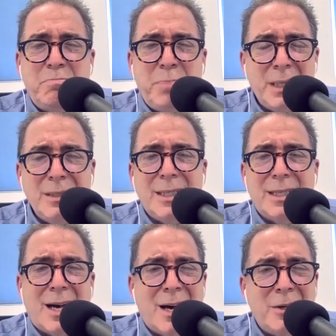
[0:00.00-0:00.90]

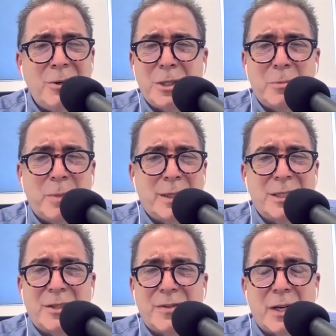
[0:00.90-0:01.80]
hundreds of
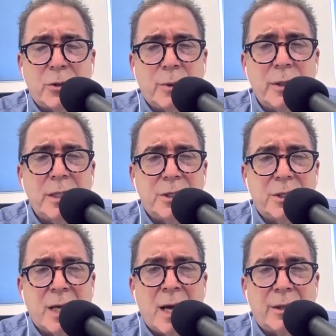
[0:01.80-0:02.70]
billions, if not trillions
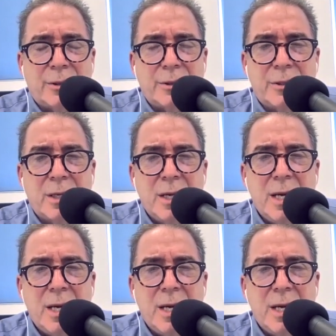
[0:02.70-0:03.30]
of dollars